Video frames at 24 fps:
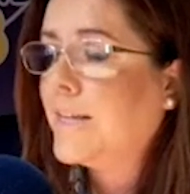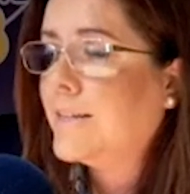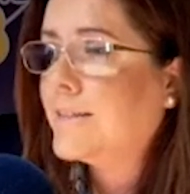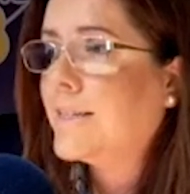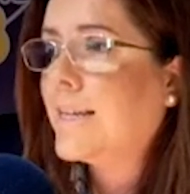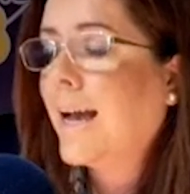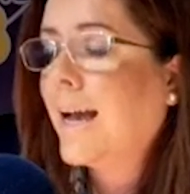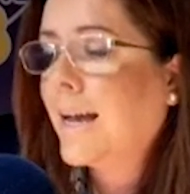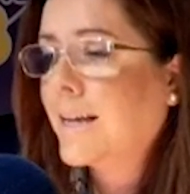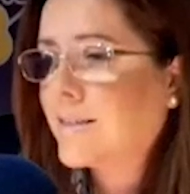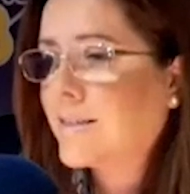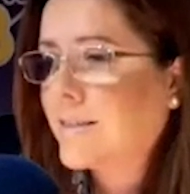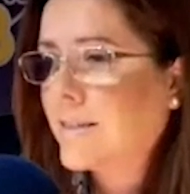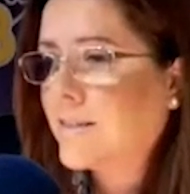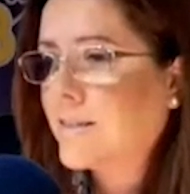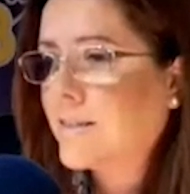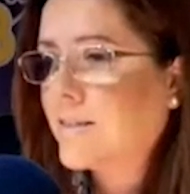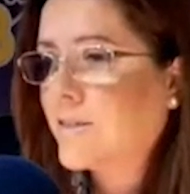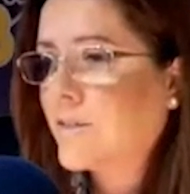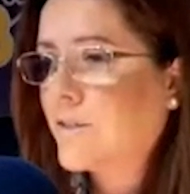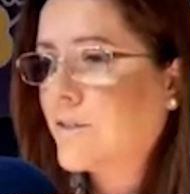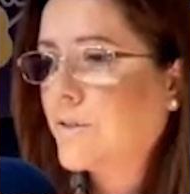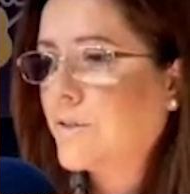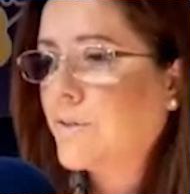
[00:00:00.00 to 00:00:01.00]
easy
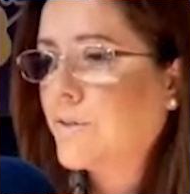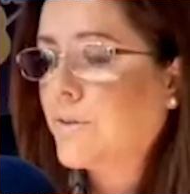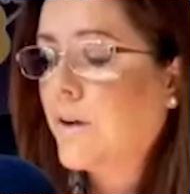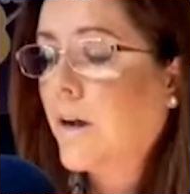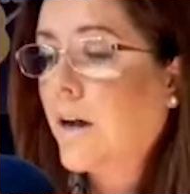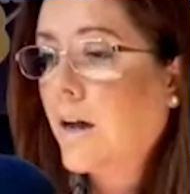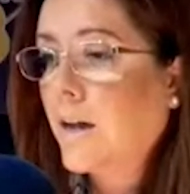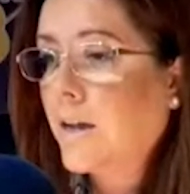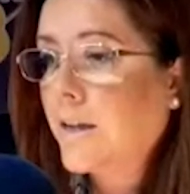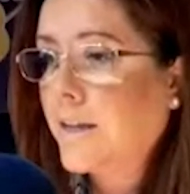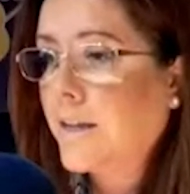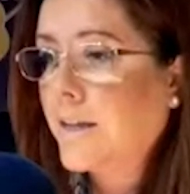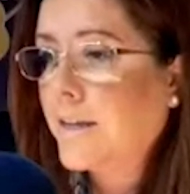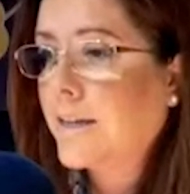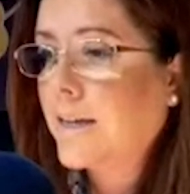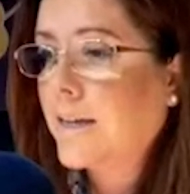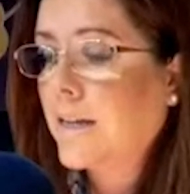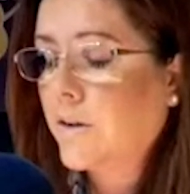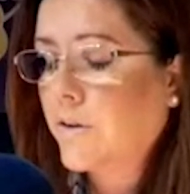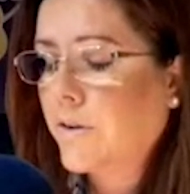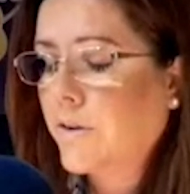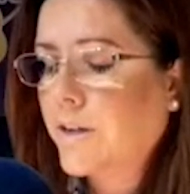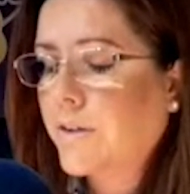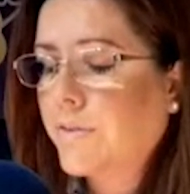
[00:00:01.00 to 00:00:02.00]
access to
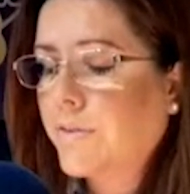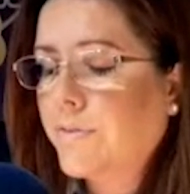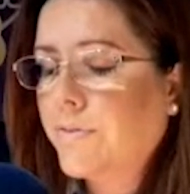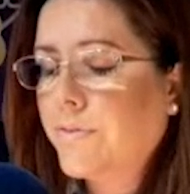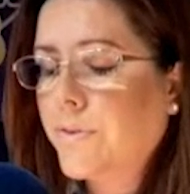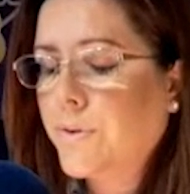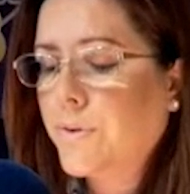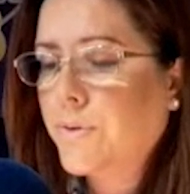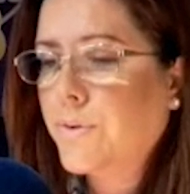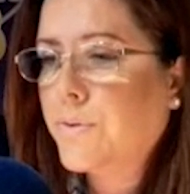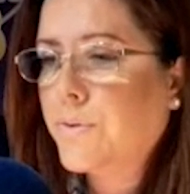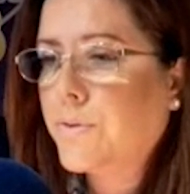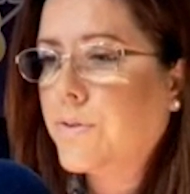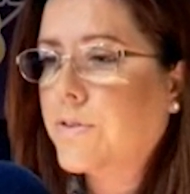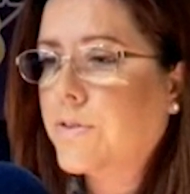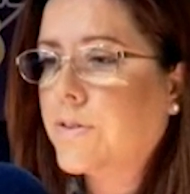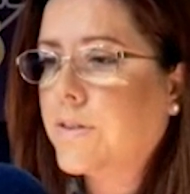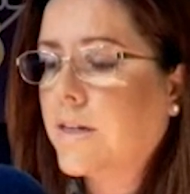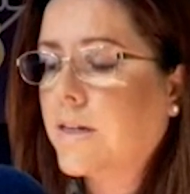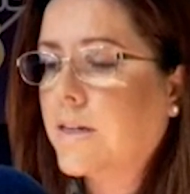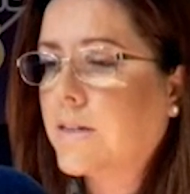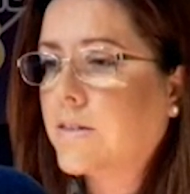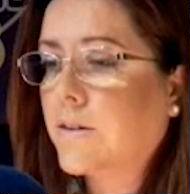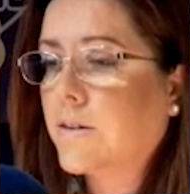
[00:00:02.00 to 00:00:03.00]
high caloric
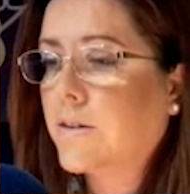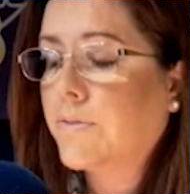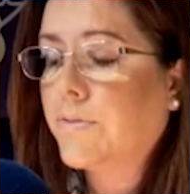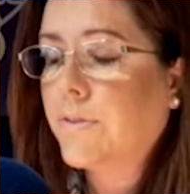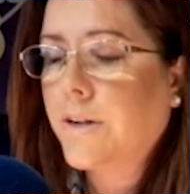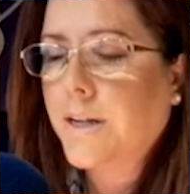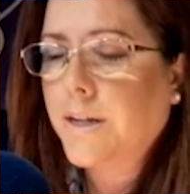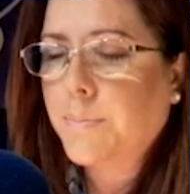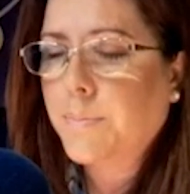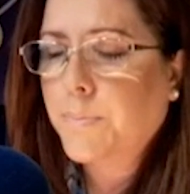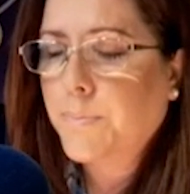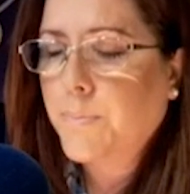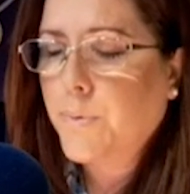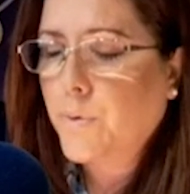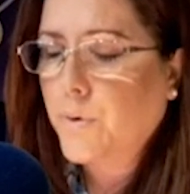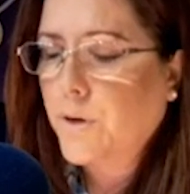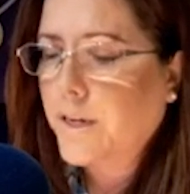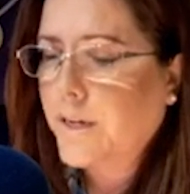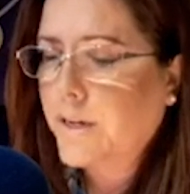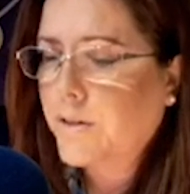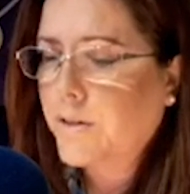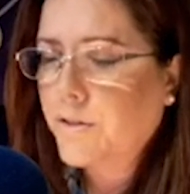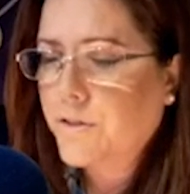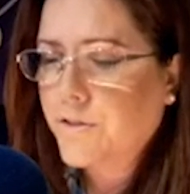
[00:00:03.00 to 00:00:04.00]
foods that are very
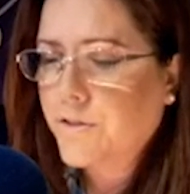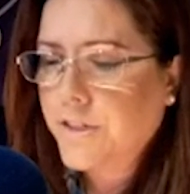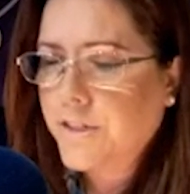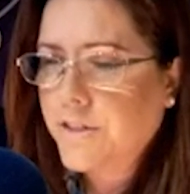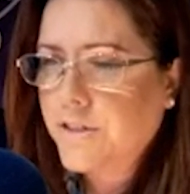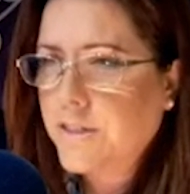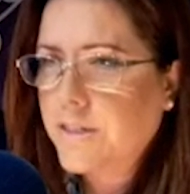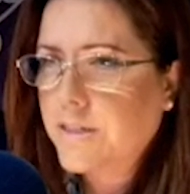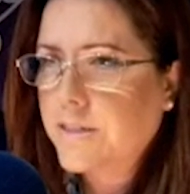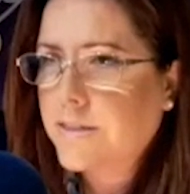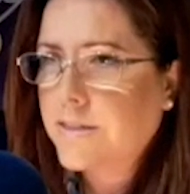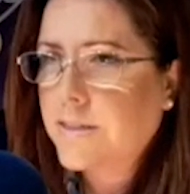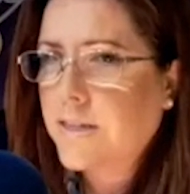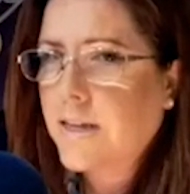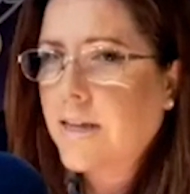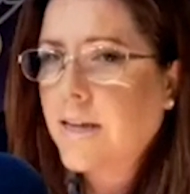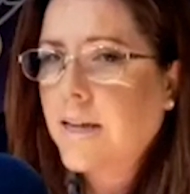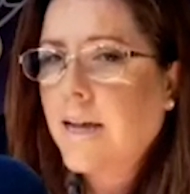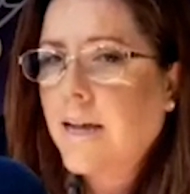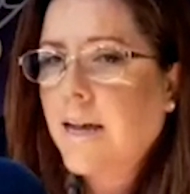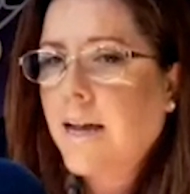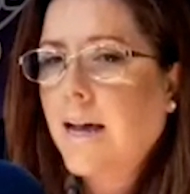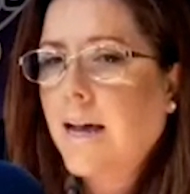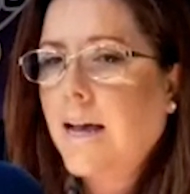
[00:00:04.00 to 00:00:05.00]
poorly
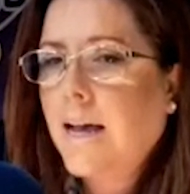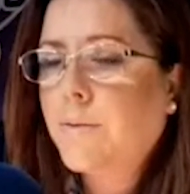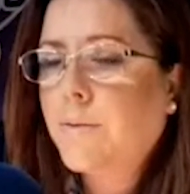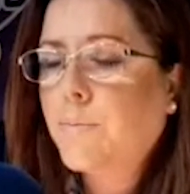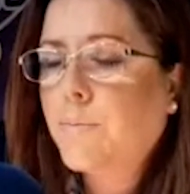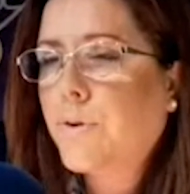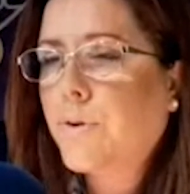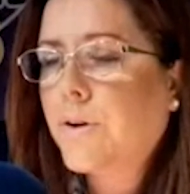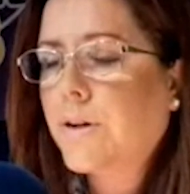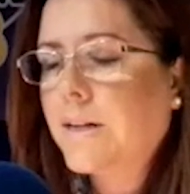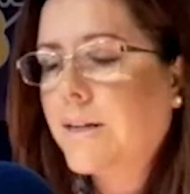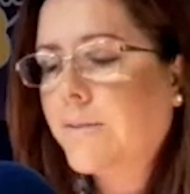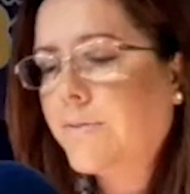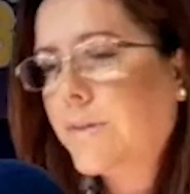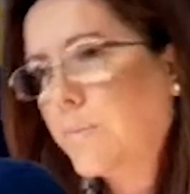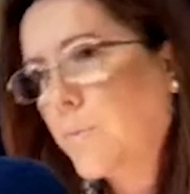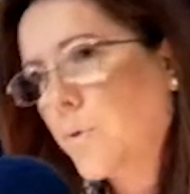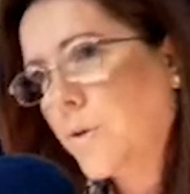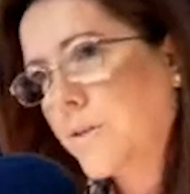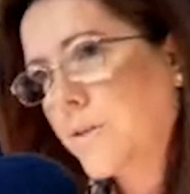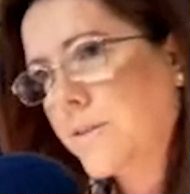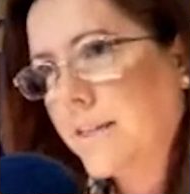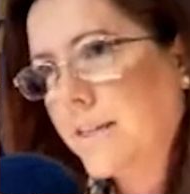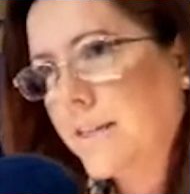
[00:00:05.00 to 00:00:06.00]
nutritious, and we're
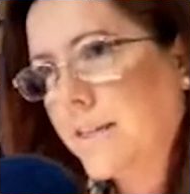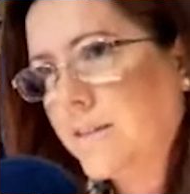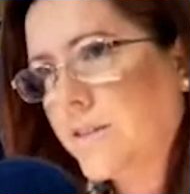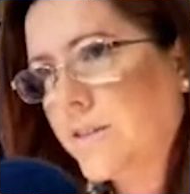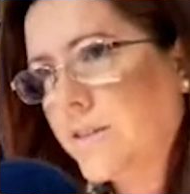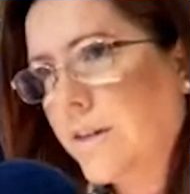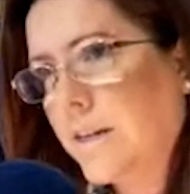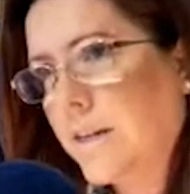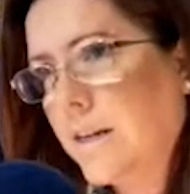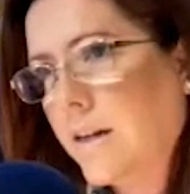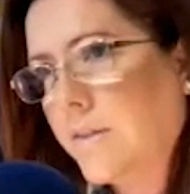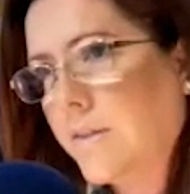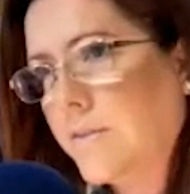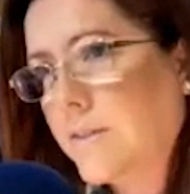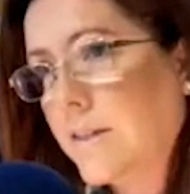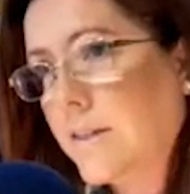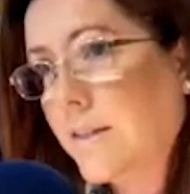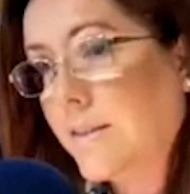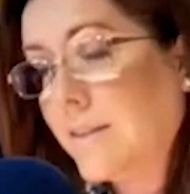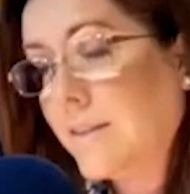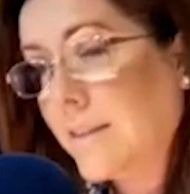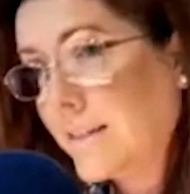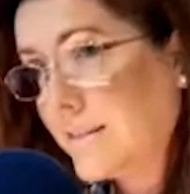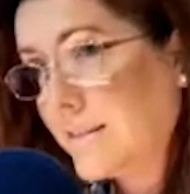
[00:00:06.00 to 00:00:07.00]
living more sedentary
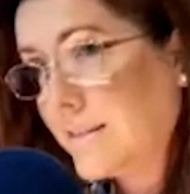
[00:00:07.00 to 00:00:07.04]
lifestyle.